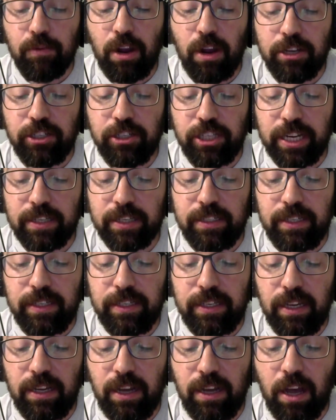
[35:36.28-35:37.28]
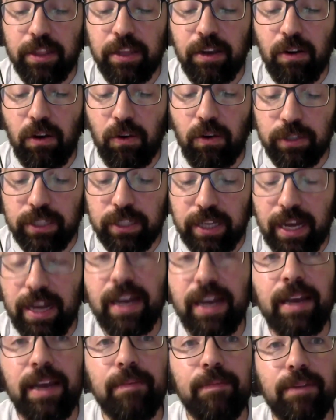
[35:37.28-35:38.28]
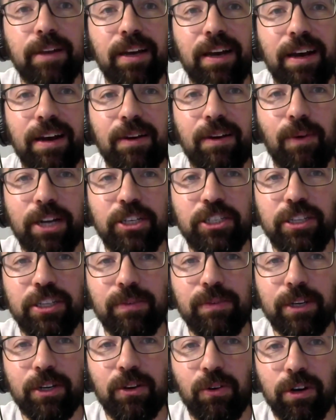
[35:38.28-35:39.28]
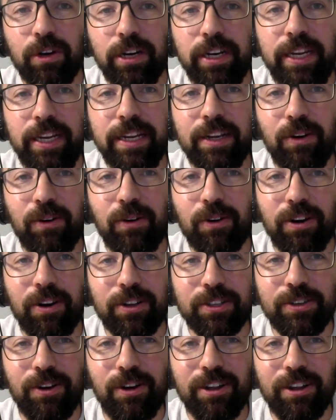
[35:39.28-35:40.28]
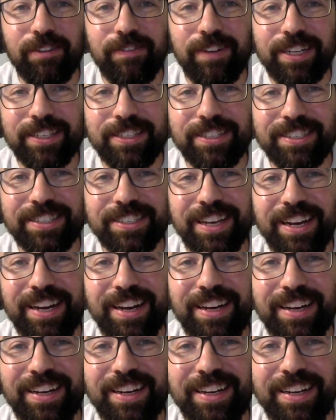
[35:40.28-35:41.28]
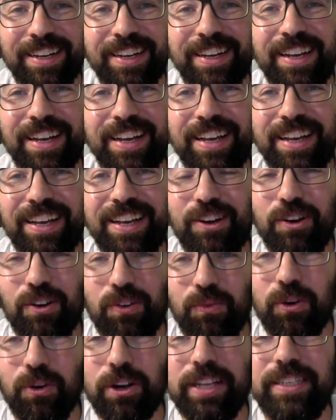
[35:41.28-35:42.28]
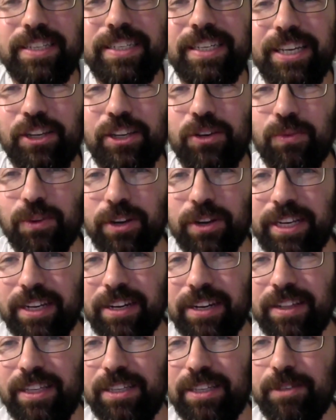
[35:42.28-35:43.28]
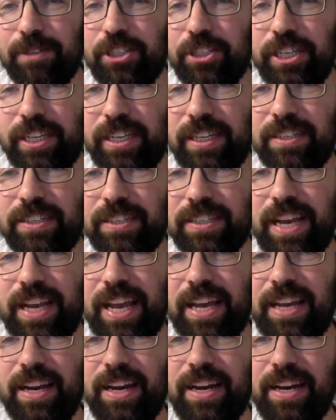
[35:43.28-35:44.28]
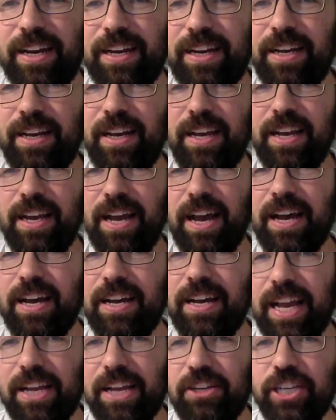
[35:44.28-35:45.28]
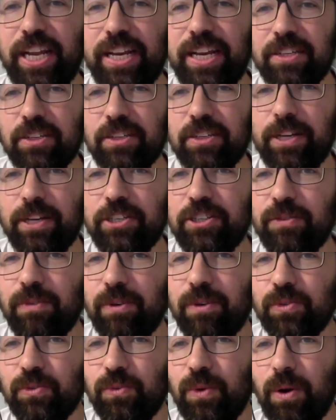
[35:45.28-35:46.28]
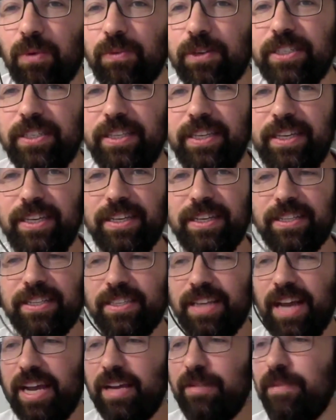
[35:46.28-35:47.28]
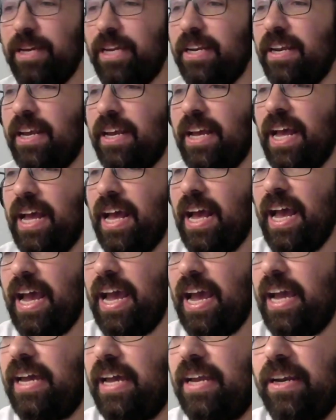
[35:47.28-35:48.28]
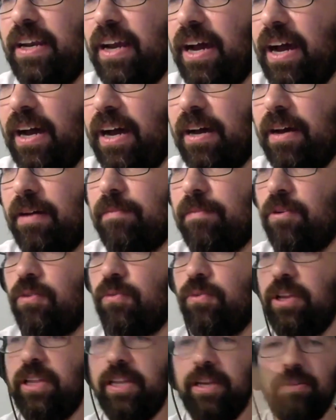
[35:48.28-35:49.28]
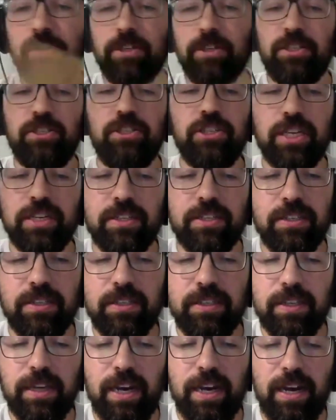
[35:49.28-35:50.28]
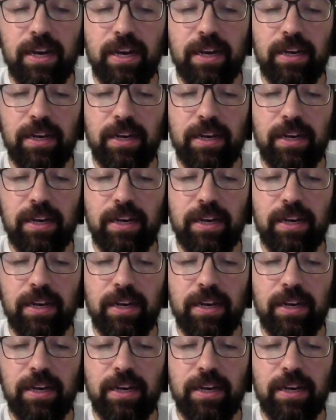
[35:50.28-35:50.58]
project on their own time, watching the recording, or also all of us will continue working on these machines. And yeah, Shannon's question was, what was the assignment? And really, it was just